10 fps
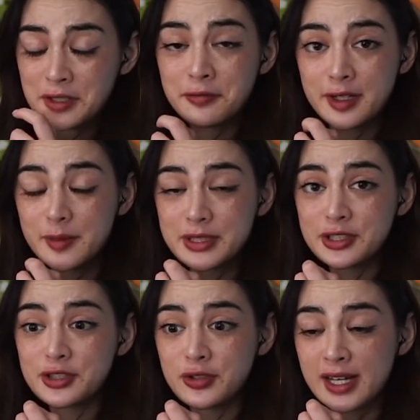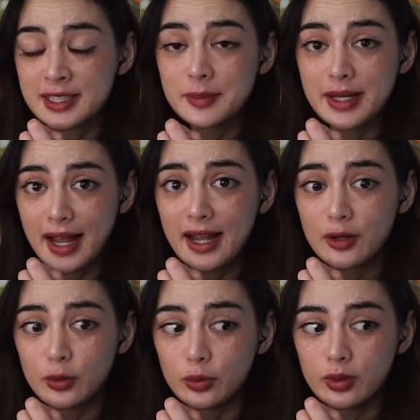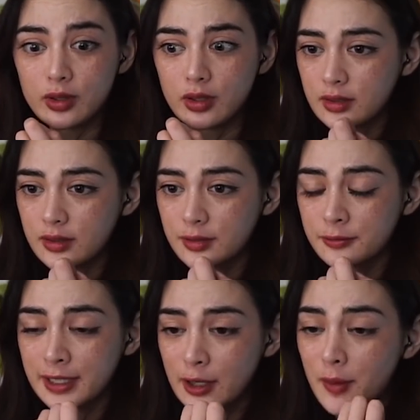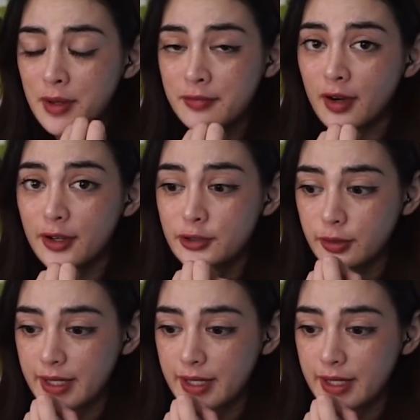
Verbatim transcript: film is stressing me out. I really hope they find who it